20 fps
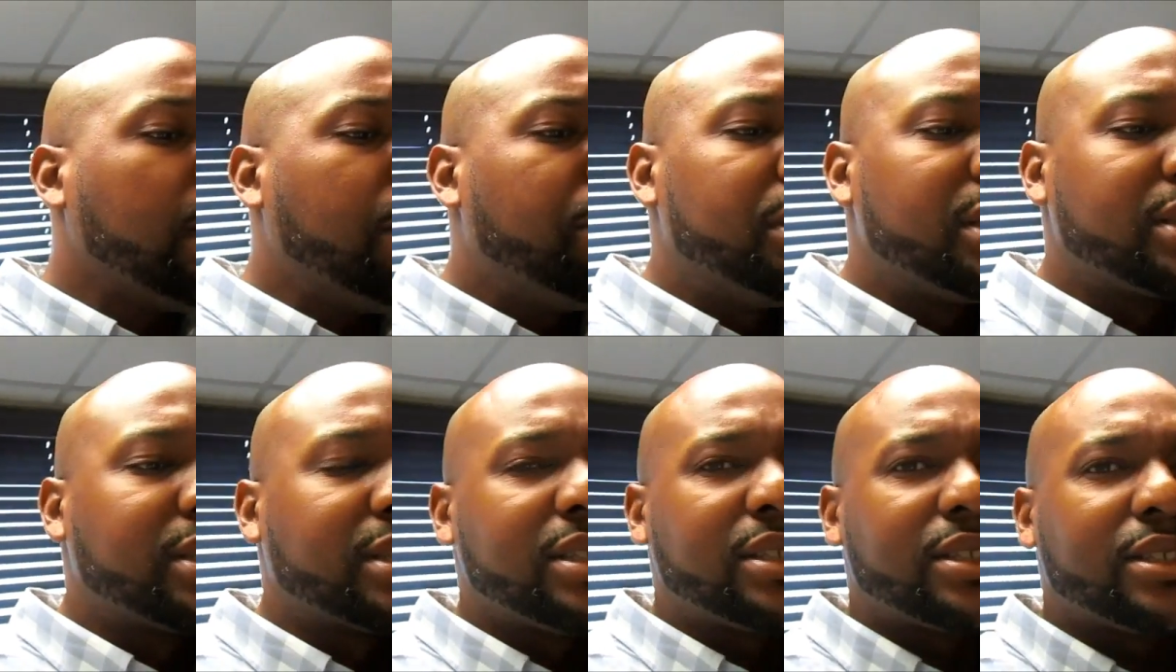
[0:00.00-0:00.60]

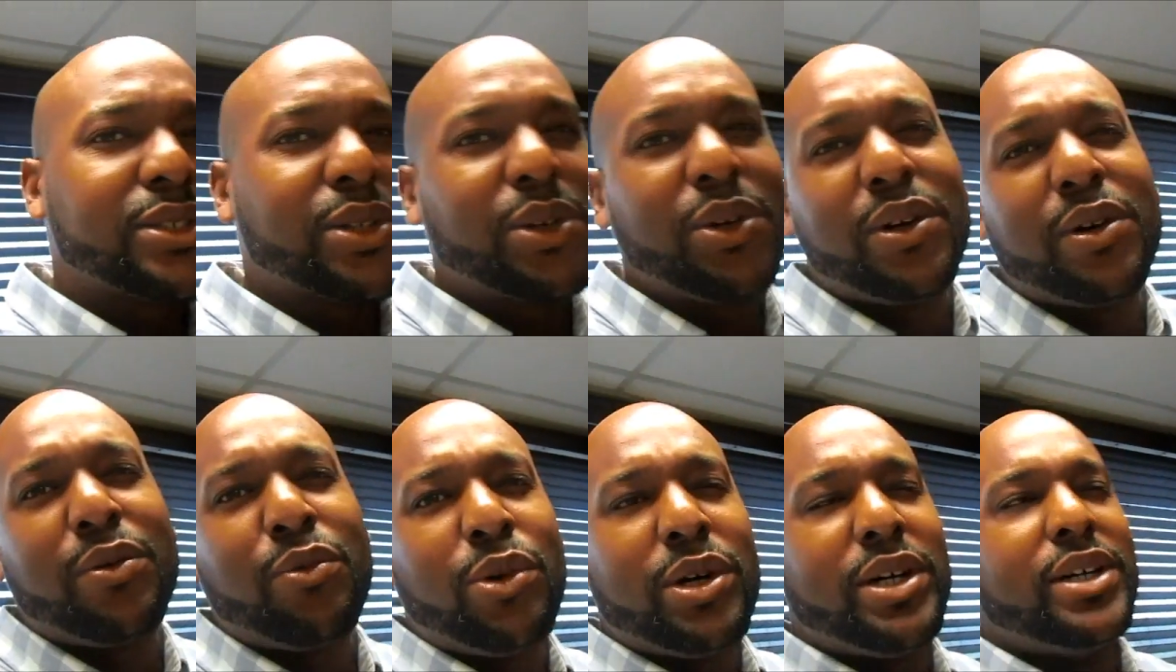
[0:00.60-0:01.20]
business is
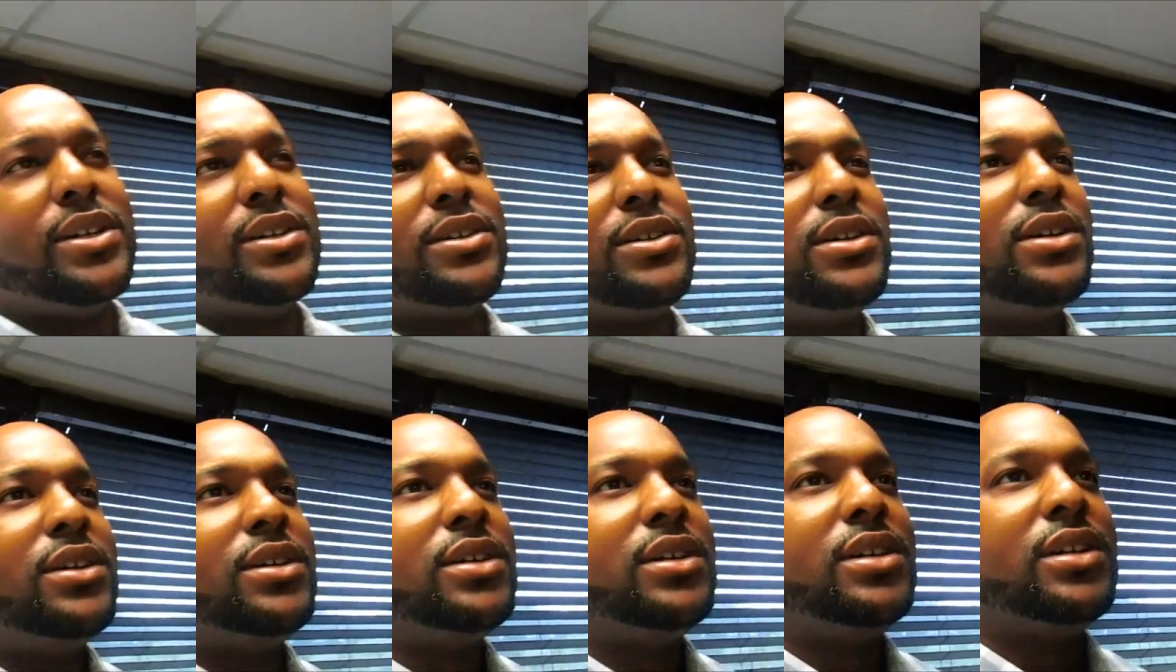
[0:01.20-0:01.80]
going well,
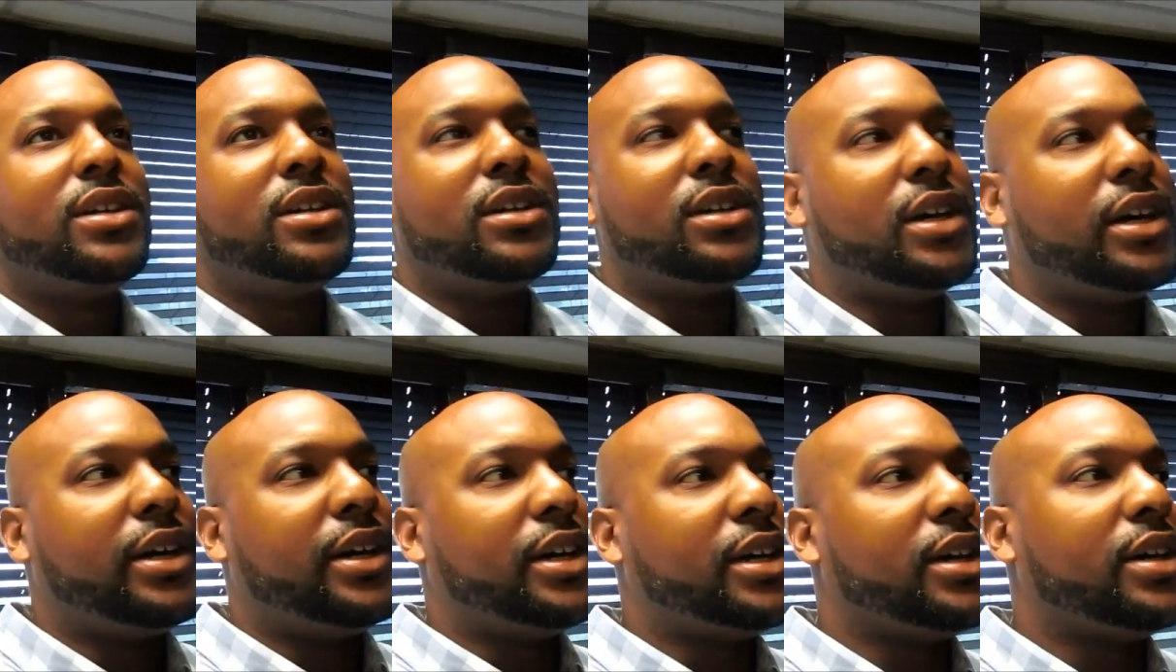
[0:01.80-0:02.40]

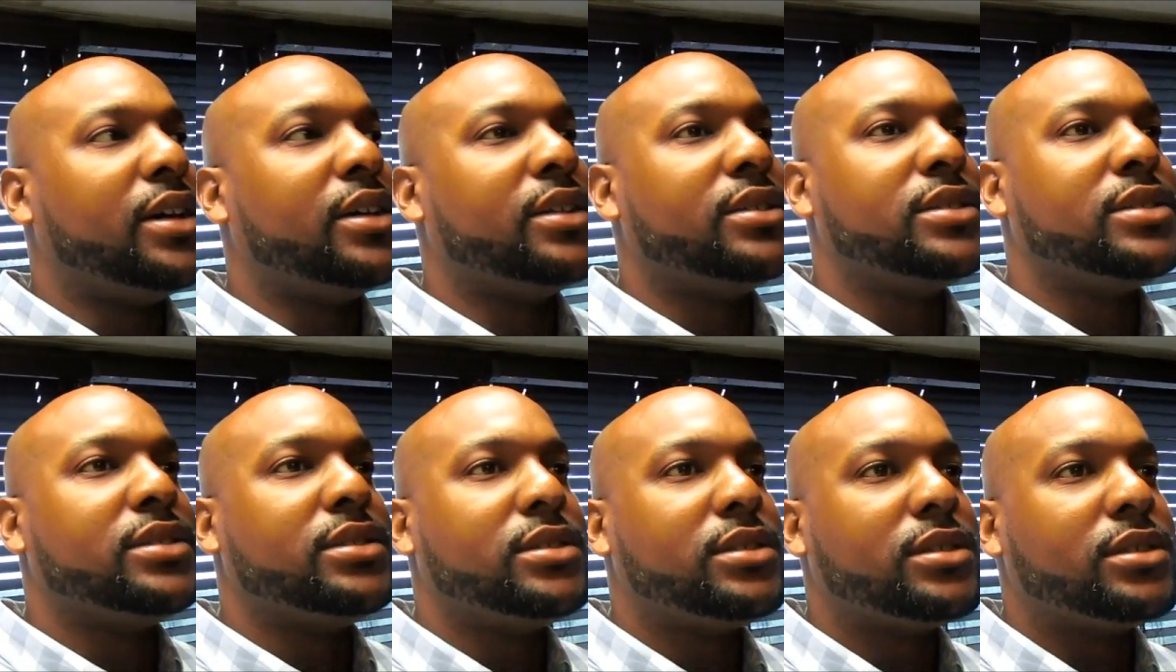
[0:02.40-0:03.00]

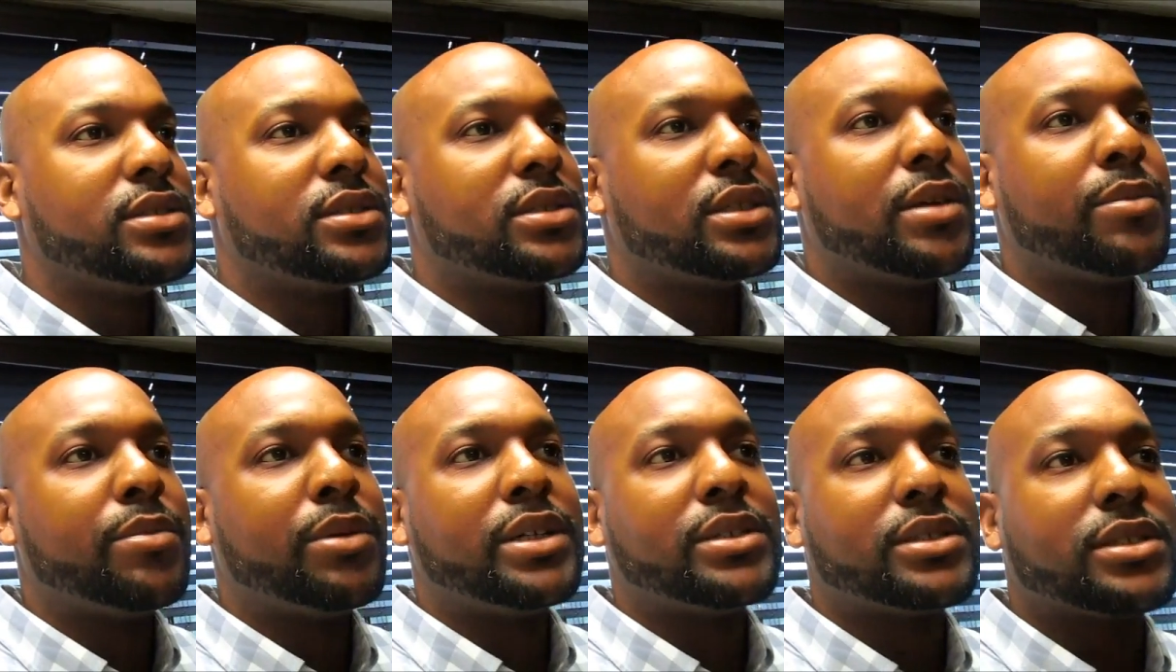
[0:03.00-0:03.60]
and
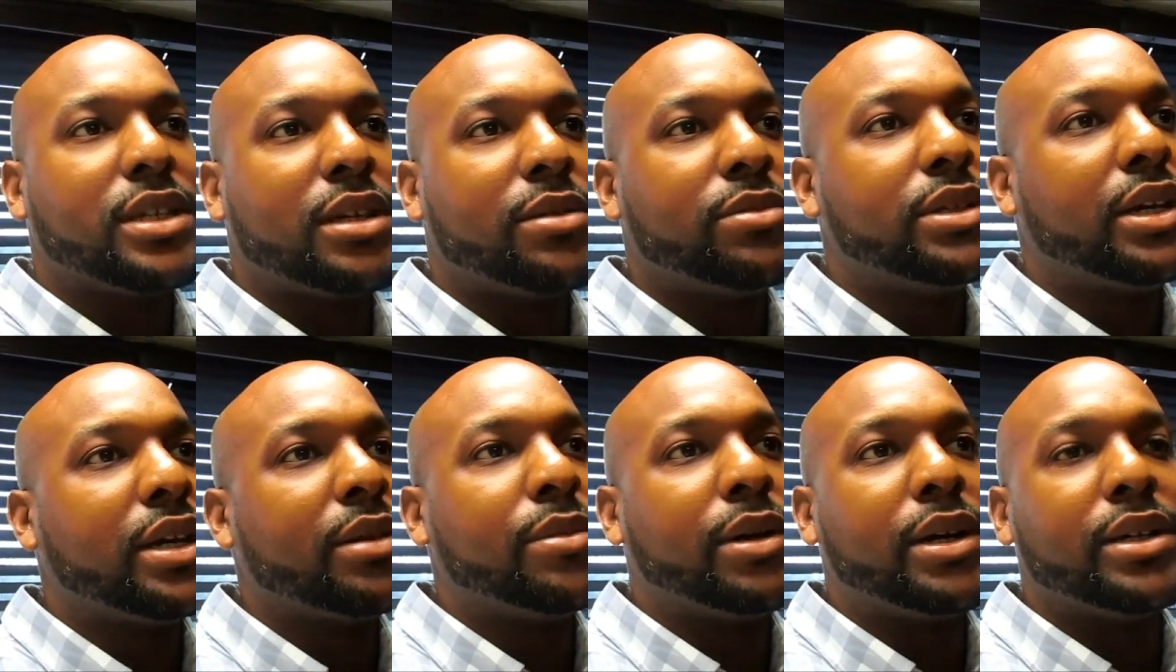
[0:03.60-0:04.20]
step by step,
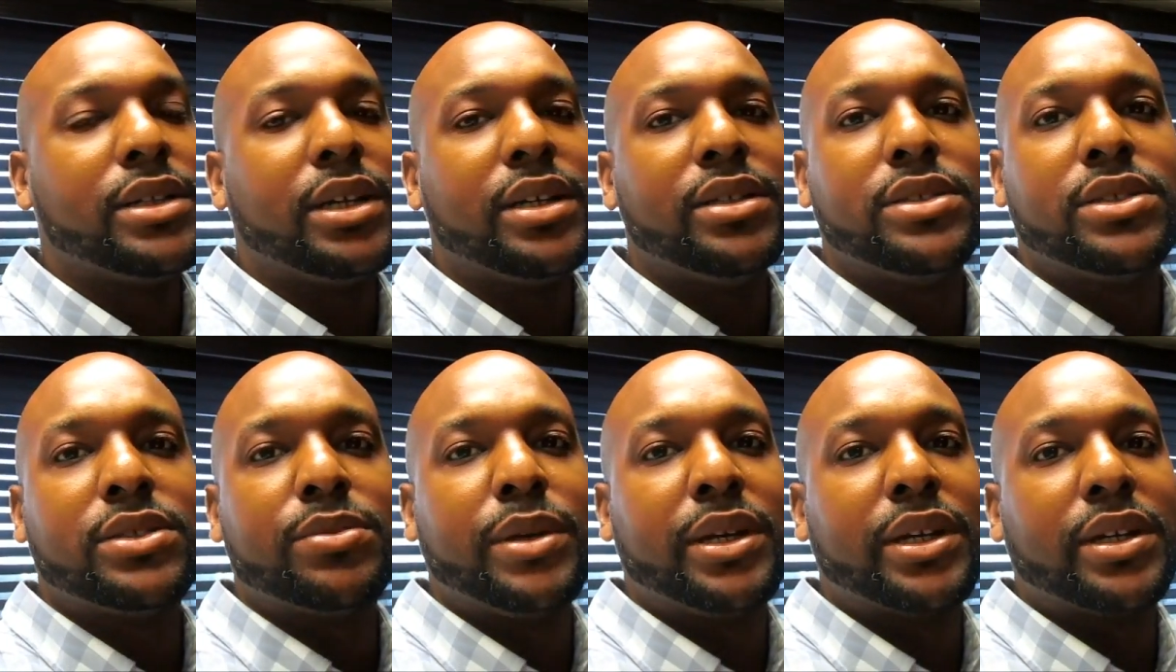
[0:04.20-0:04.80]
day by day,
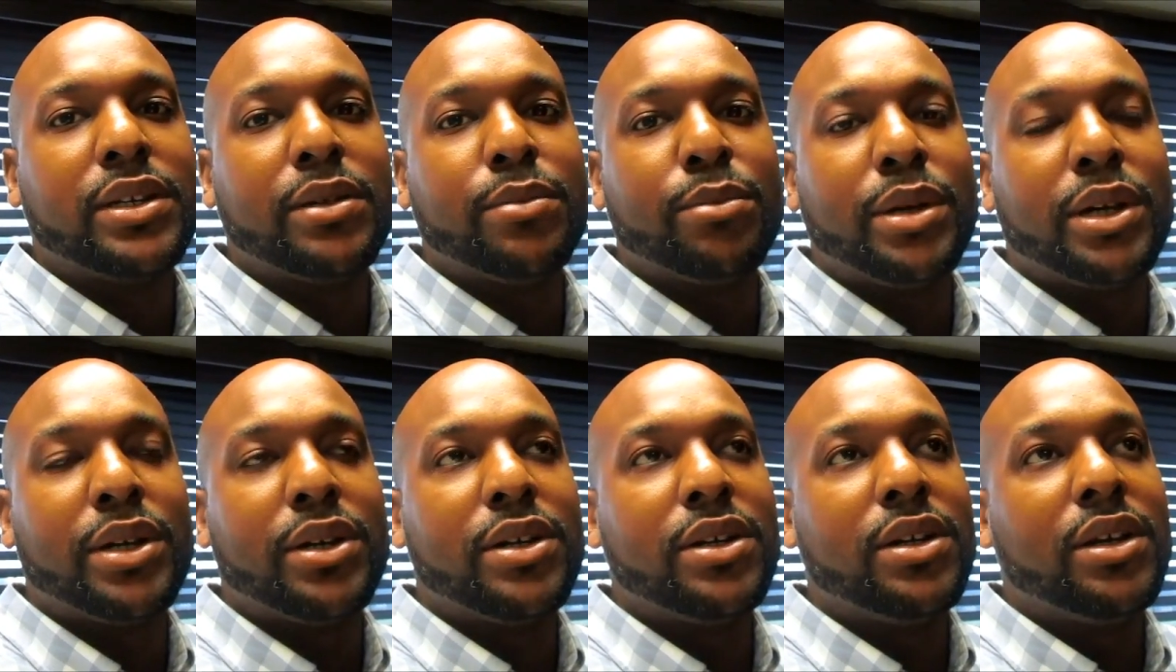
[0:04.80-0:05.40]
just making it
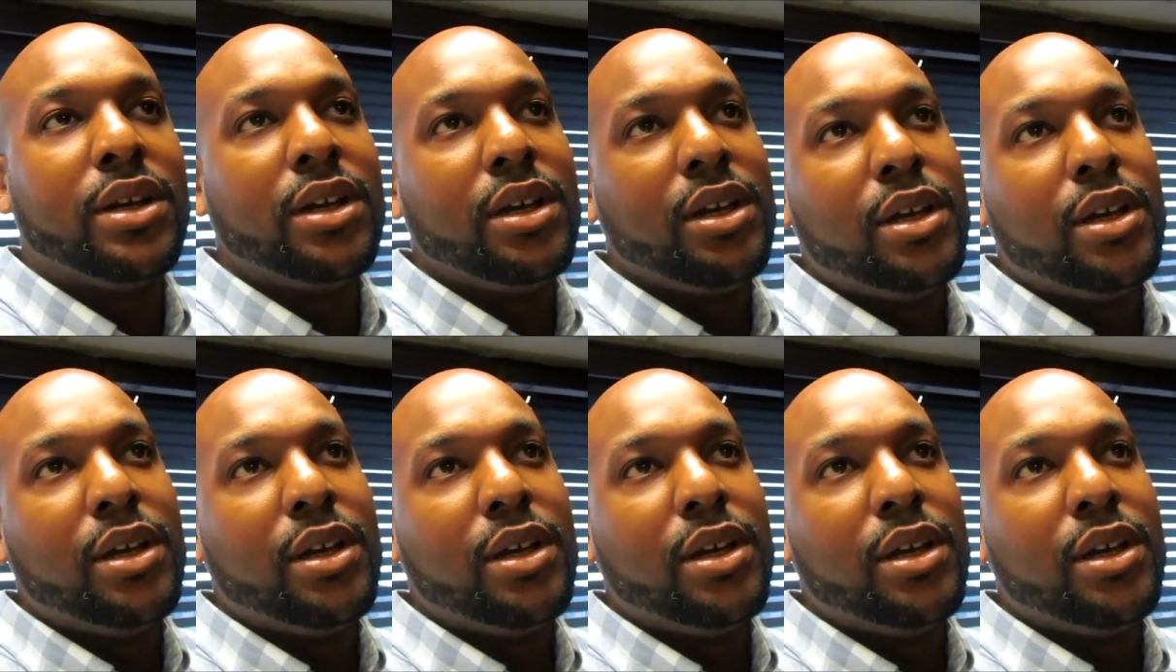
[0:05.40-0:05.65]
better.